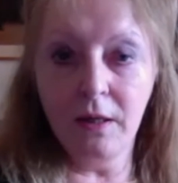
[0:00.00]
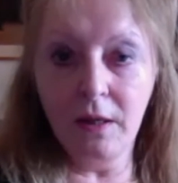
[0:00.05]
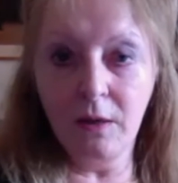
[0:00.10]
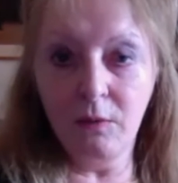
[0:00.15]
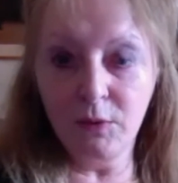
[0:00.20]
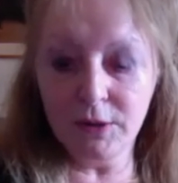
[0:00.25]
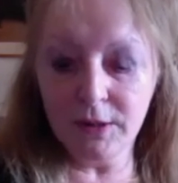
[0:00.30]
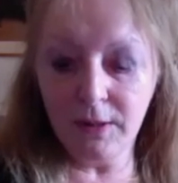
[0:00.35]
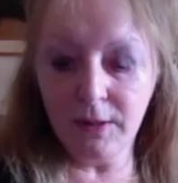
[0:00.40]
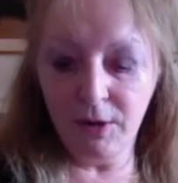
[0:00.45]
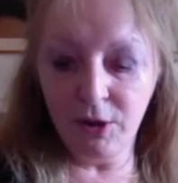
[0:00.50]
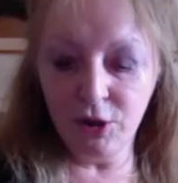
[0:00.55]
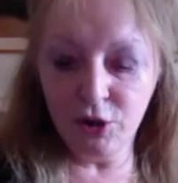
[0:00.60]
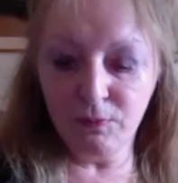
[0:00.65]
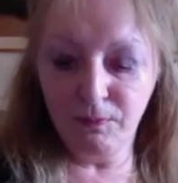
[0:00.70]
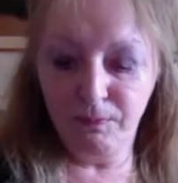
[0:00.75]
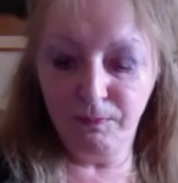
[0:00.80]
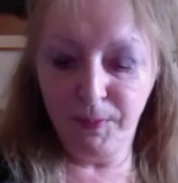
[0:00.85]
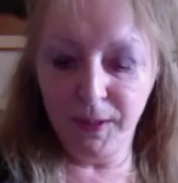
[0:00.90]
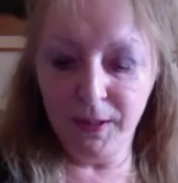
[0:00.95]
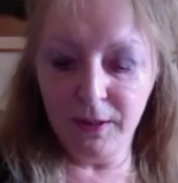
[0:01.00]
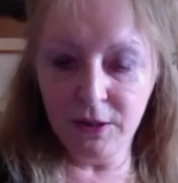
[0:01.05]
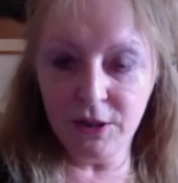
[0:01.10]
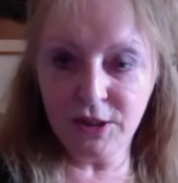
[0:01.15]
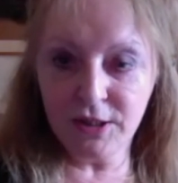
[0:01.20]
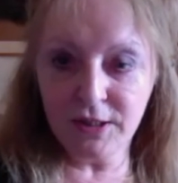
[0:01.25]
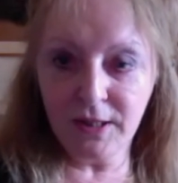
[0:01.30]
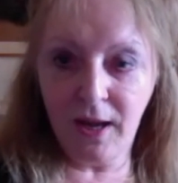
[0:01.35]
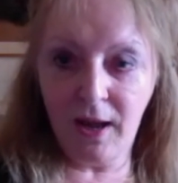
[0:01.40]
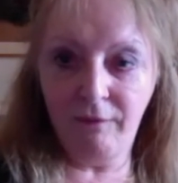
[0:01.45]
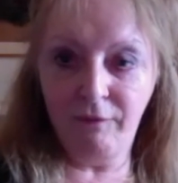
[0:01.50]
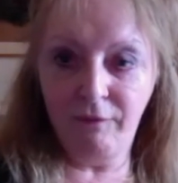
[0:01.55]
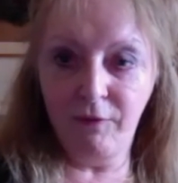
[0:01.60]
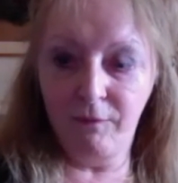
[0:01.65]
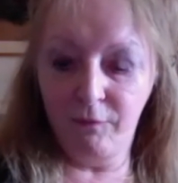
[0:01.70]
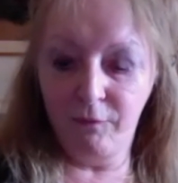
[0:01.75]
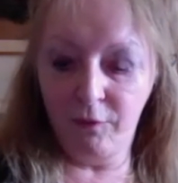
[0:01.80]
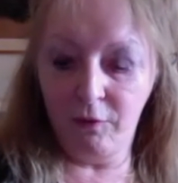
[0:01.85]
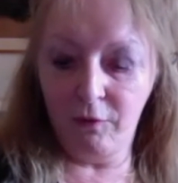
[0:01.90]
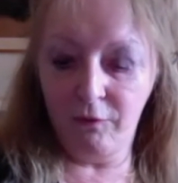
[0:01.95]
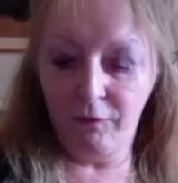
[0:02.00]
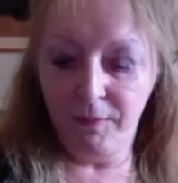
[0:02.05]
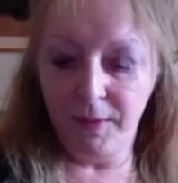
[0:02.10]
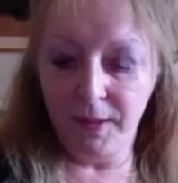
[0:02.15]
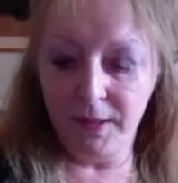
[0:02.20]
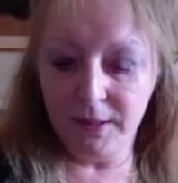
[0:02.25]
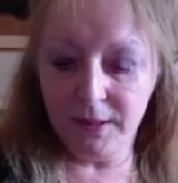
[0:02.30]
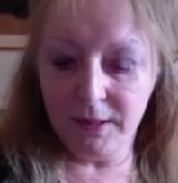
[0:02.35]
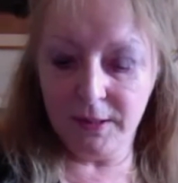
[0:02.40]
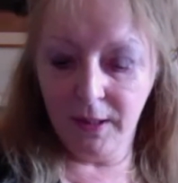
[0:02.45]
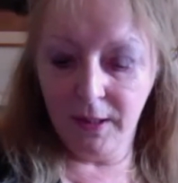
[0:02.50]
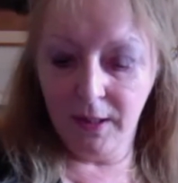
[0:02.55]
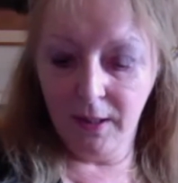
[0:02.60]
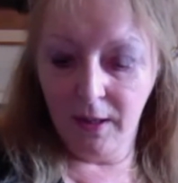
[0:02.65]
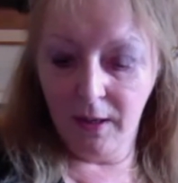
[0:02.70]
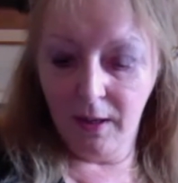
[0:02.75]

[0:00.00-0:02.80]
there was a much bigger staff involvement,